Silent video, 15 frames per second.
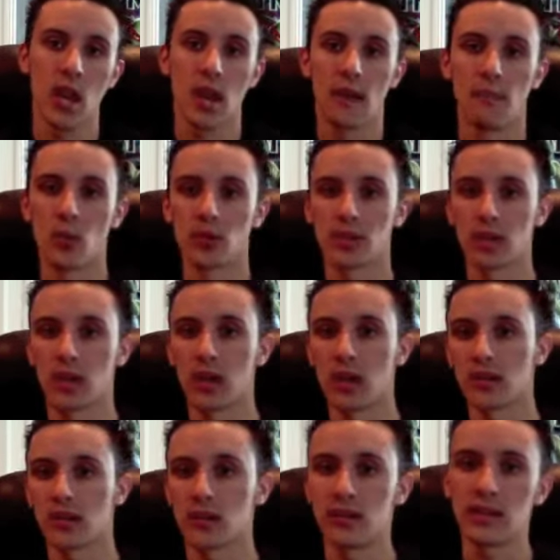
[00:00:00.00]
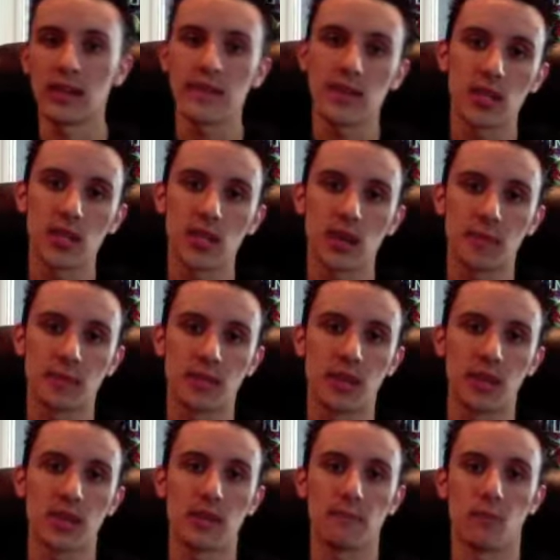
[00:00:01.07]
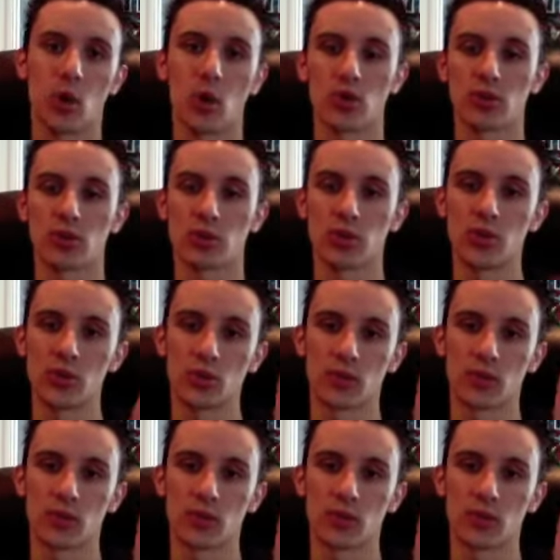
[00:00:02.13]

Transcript: mosey on DVD update part 2,